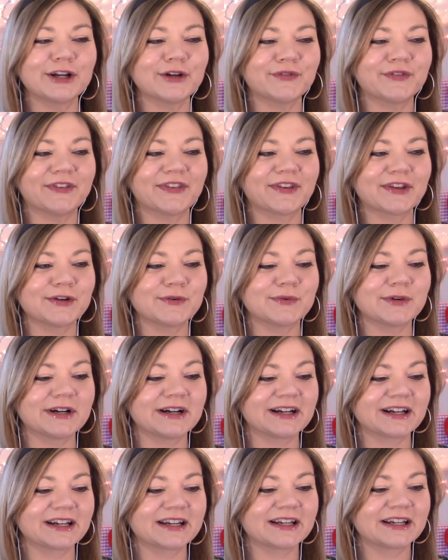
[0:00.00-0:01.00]
it's gonna
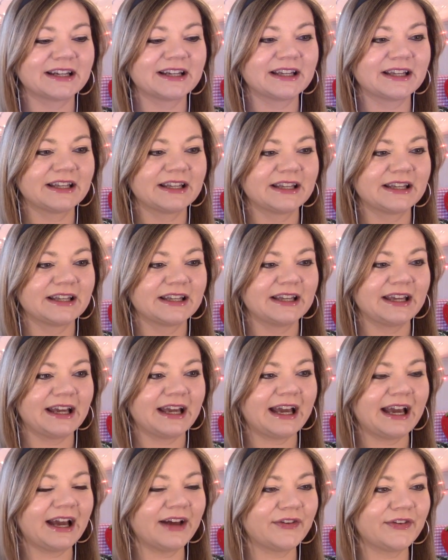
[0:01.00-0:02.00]
work. It
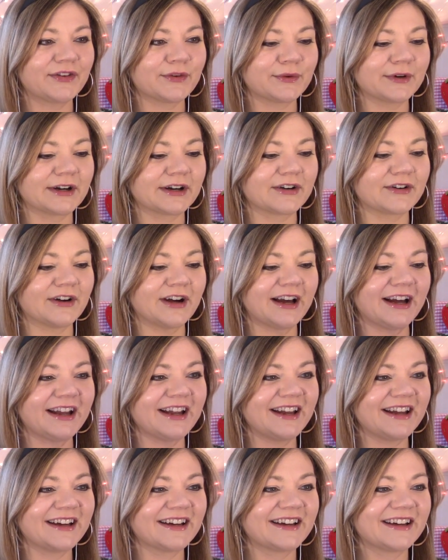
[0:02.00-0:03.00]
has to work,
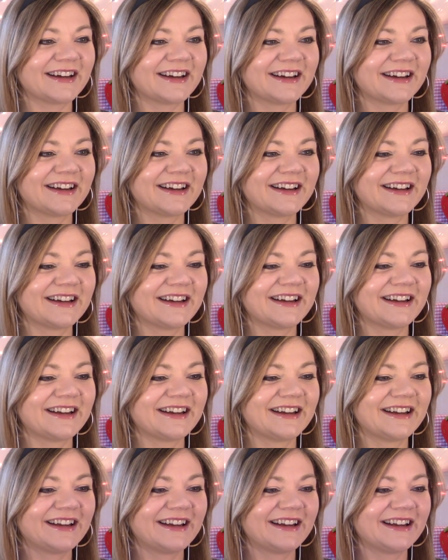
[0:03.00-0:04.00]
right?
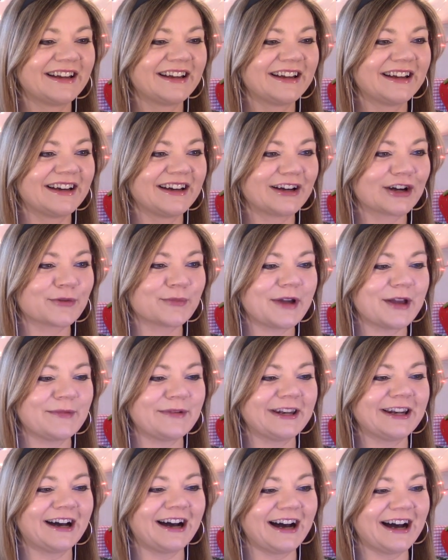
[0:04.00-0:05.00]
Or
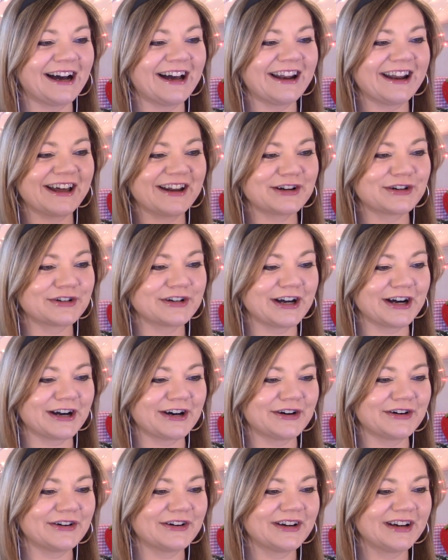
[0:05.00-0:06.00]
maybe not. I don't
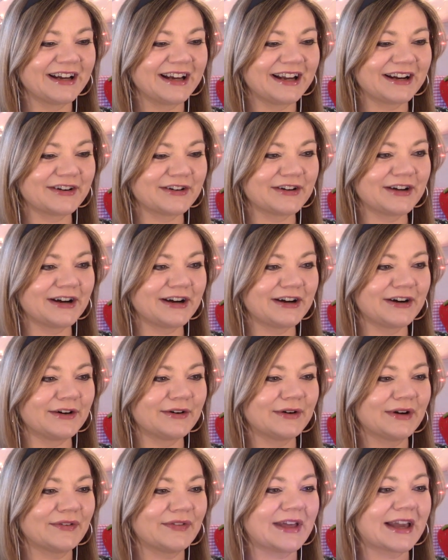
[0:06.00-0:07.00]
know.
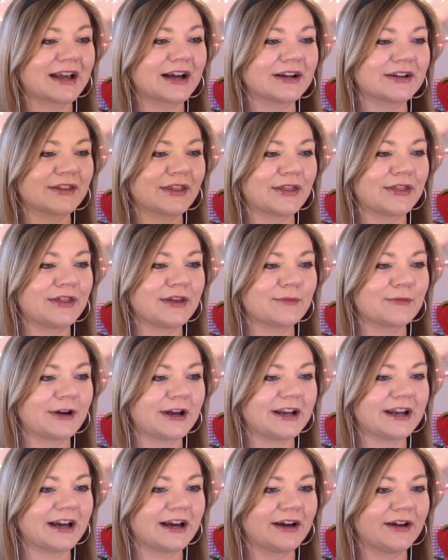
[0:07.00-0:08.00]
They cut to the theme
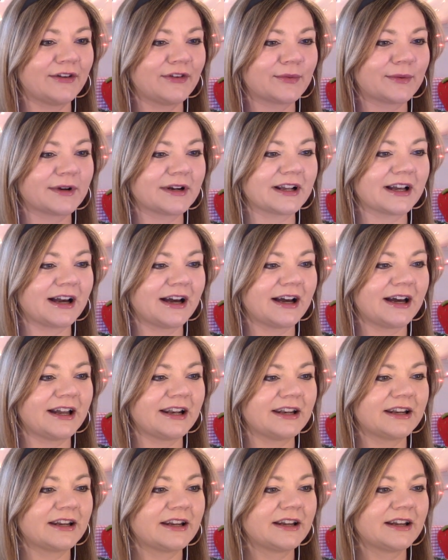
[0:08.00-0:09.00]
right now, I swear to God.